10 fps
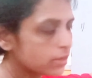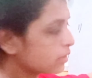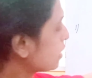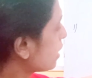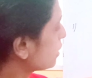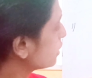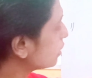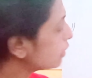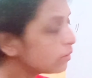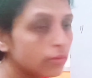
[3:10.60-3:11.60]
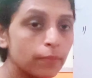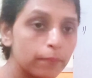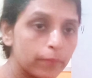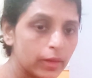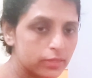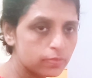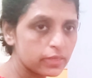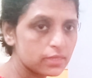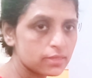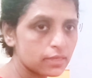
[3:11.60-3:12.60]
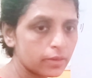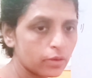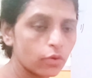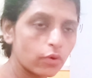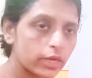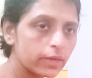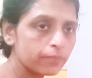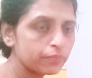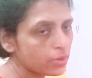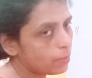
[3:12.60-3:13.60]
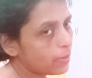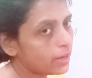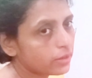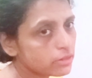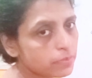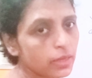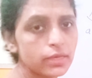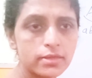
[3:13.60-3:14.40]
and here plus BC, okay. Minus plus